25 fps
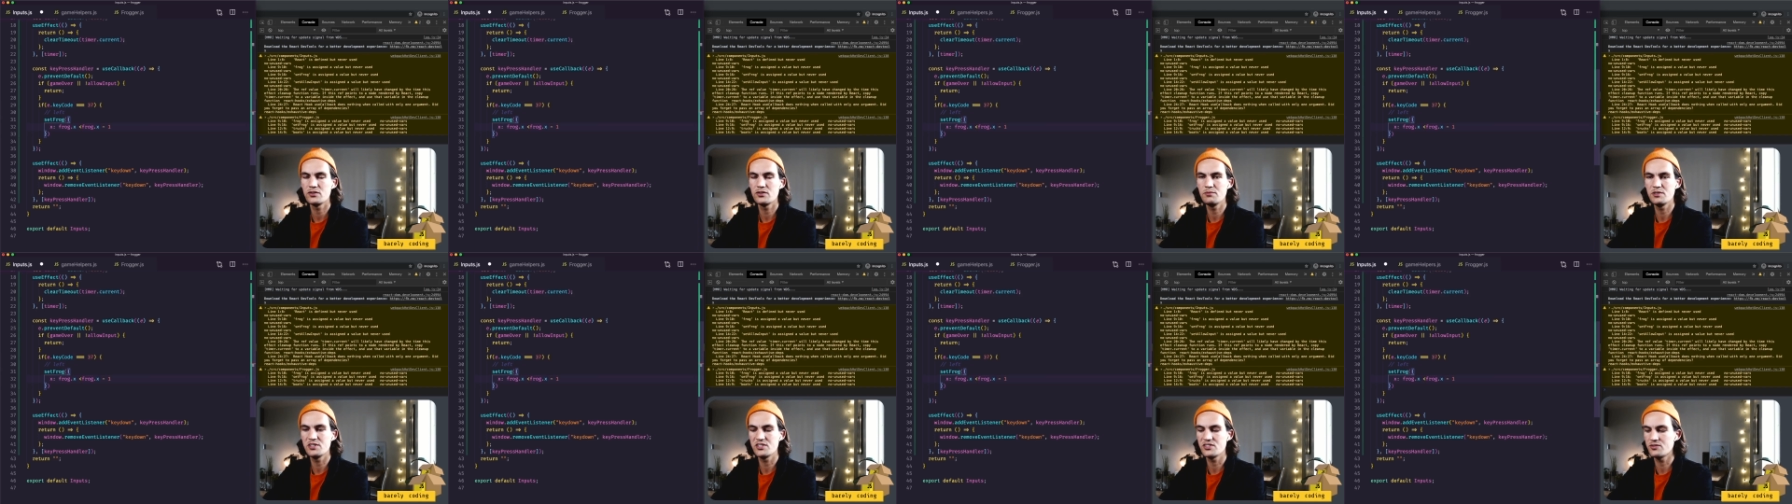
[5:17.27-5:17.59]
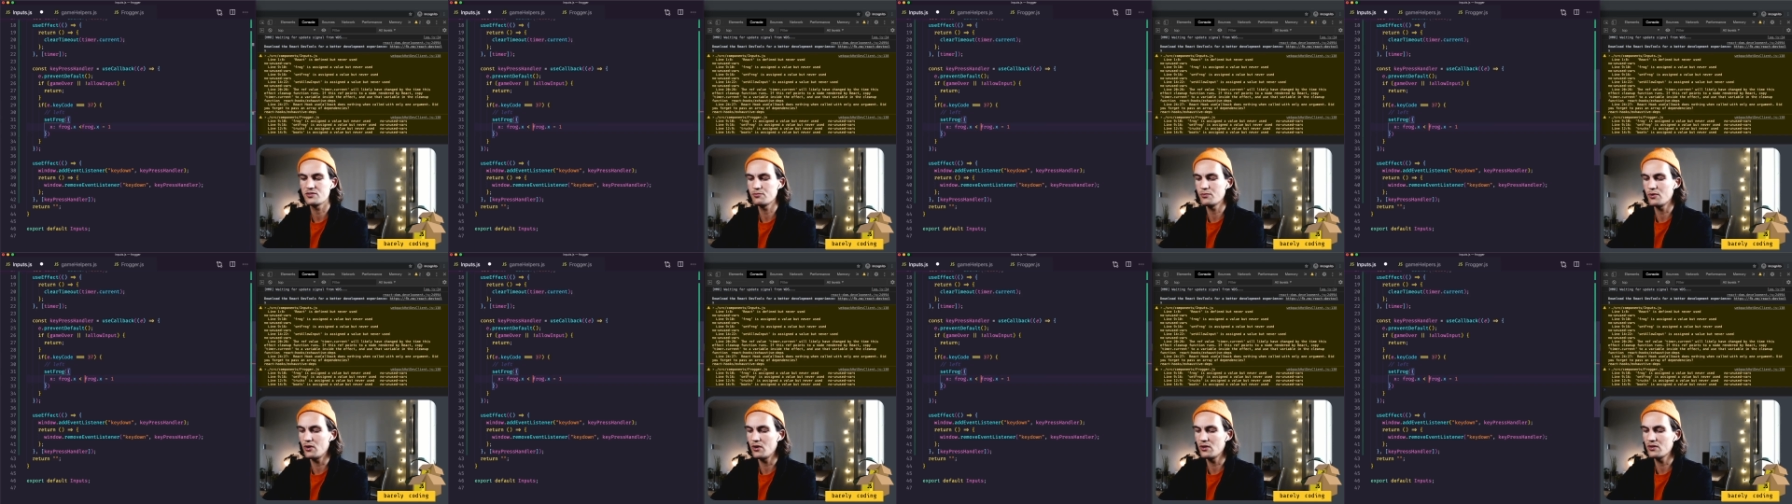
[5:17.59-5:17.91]
be
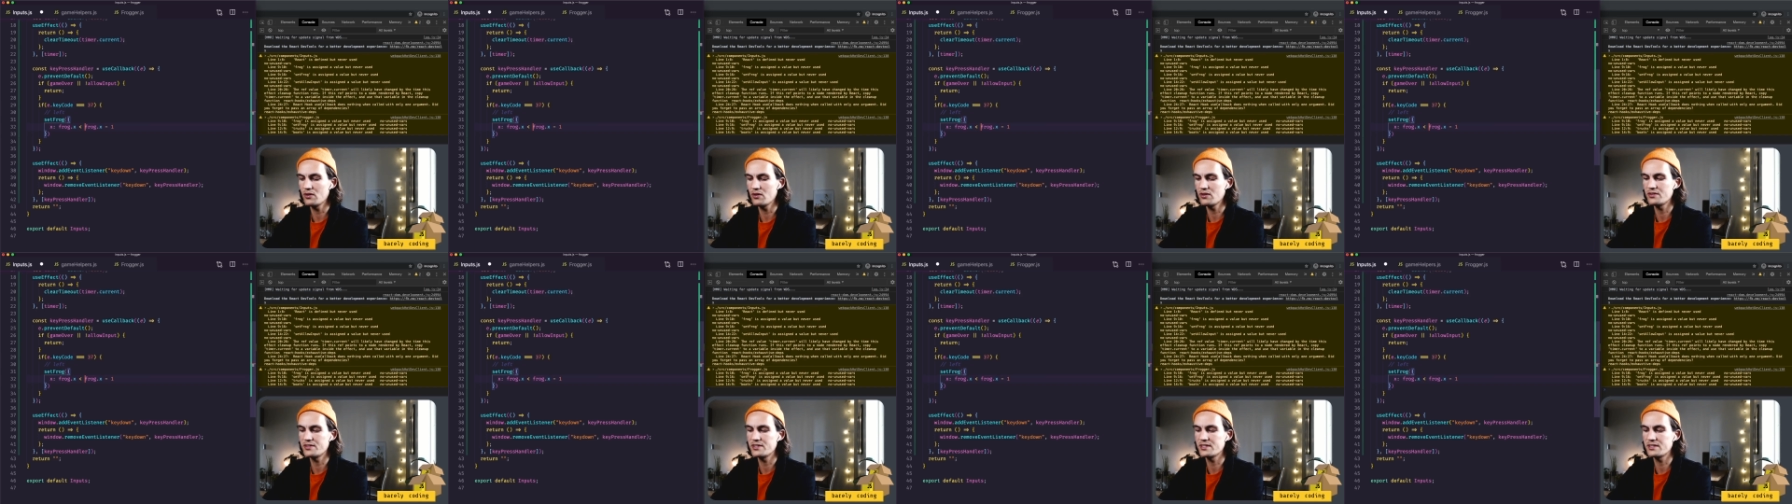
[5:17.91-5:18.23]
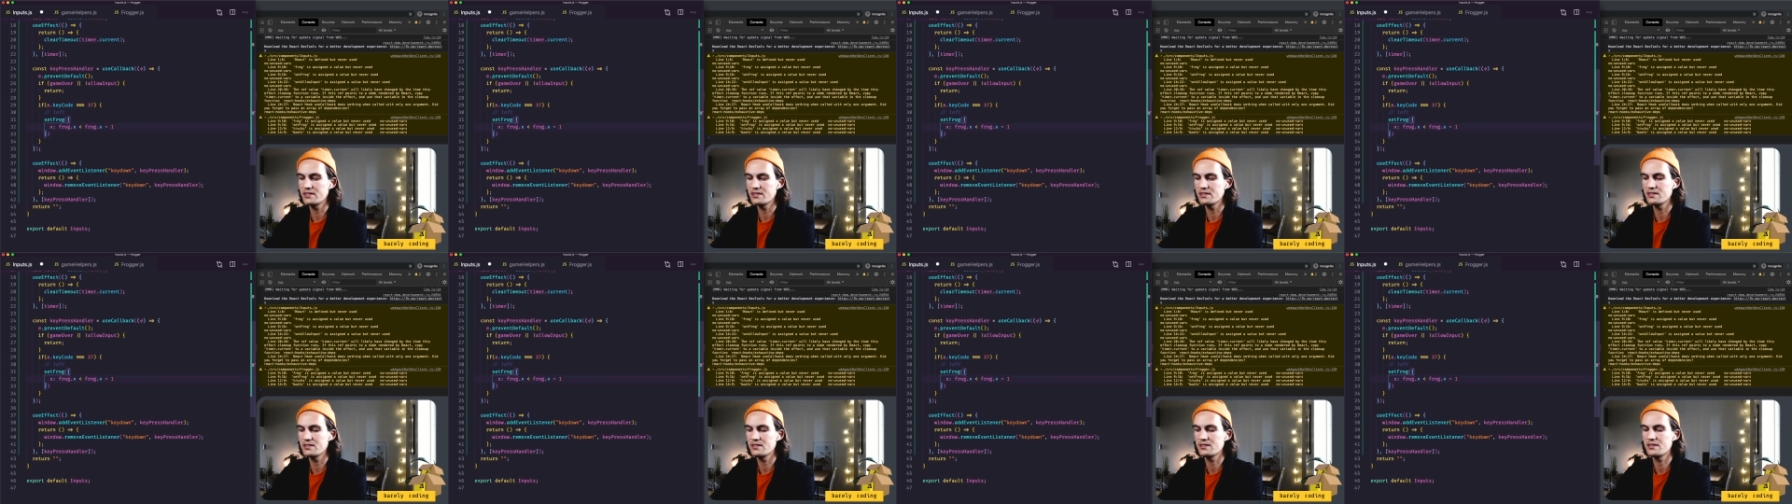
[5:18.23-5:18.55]
smaller
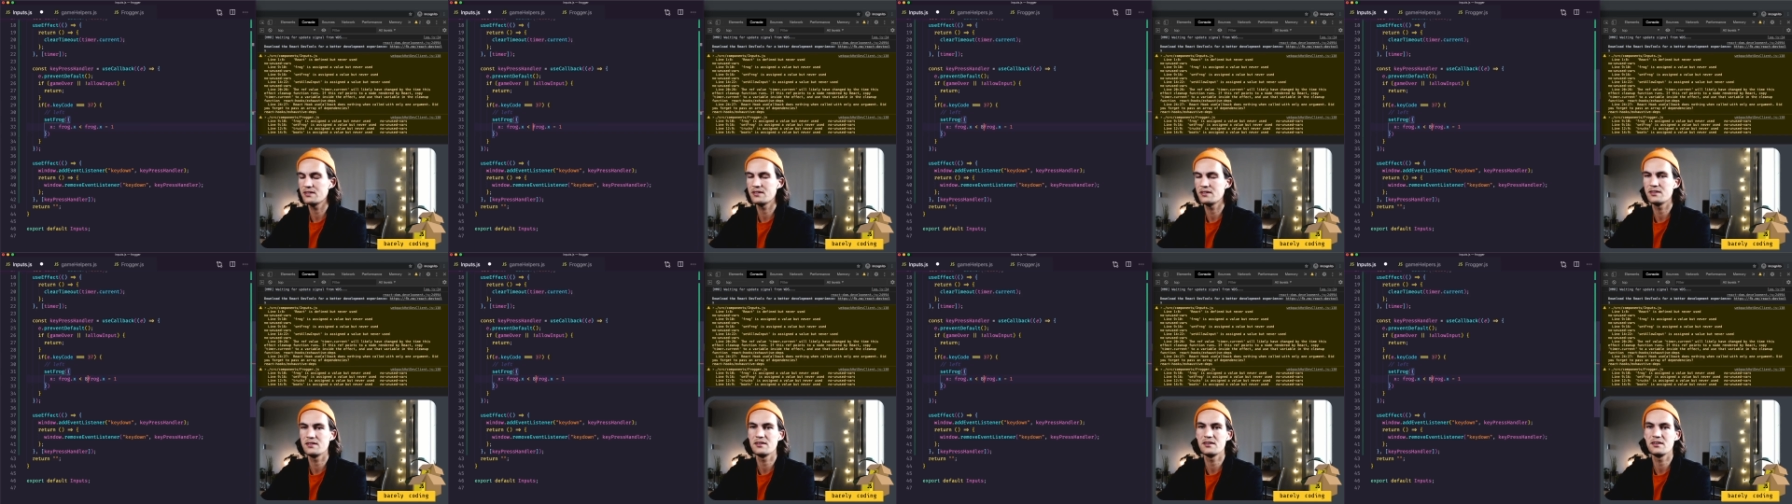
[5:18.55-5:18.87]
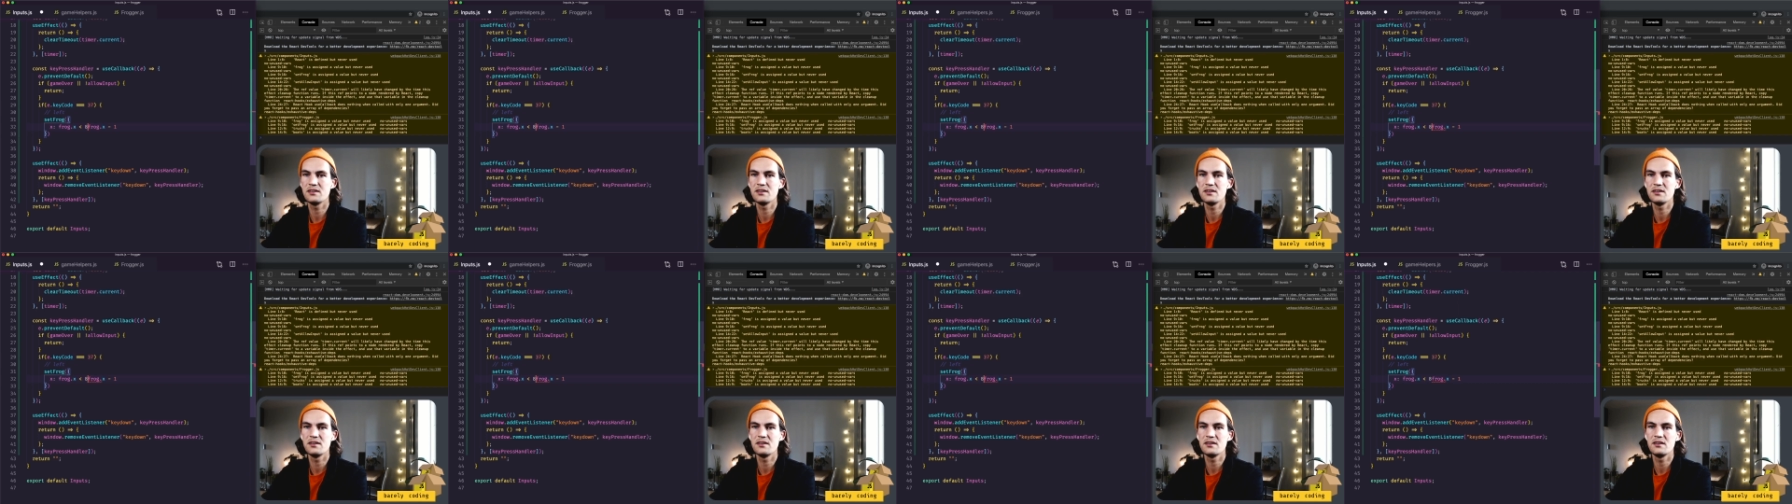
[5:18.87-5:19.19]
than
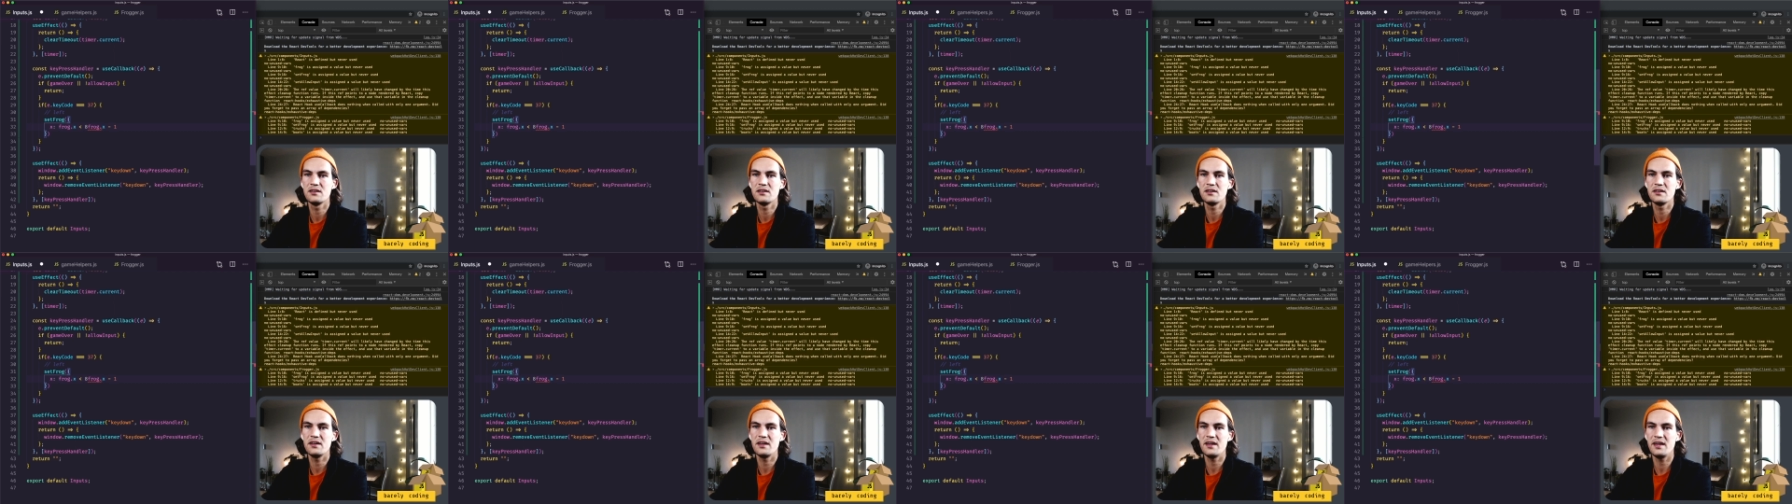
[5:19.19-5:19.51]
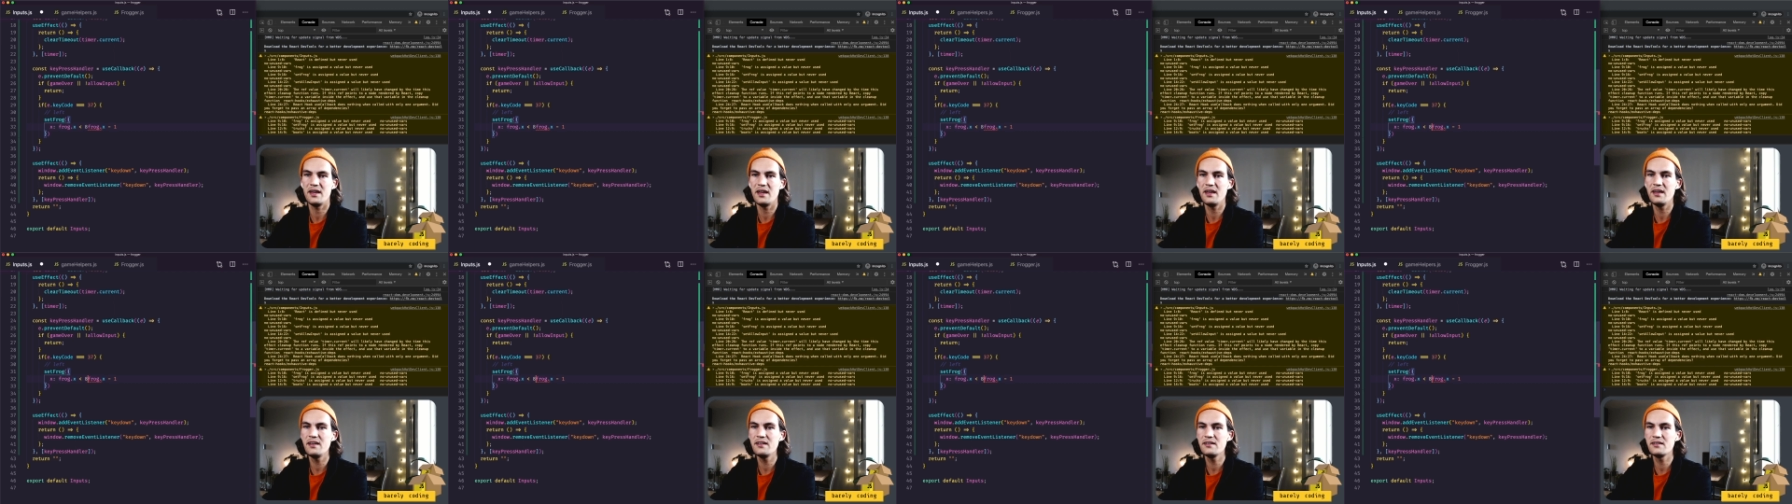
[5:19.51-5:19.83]

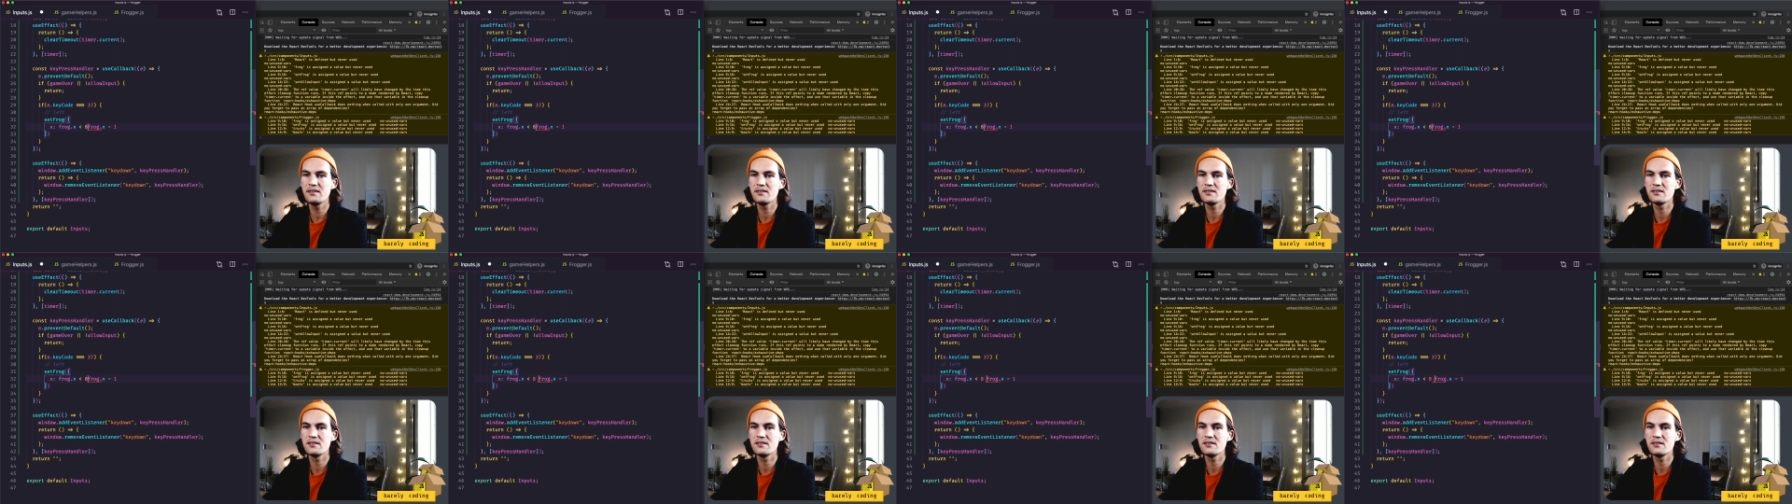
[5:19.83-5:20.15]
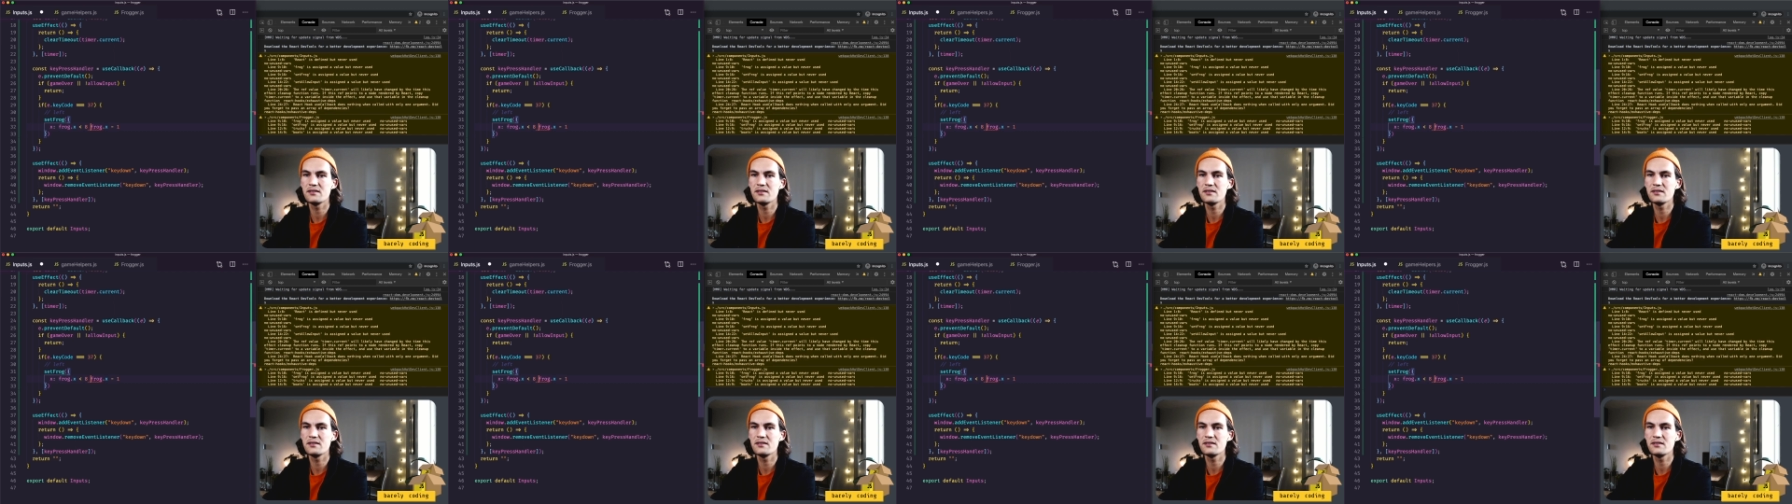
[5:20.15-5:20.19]
8.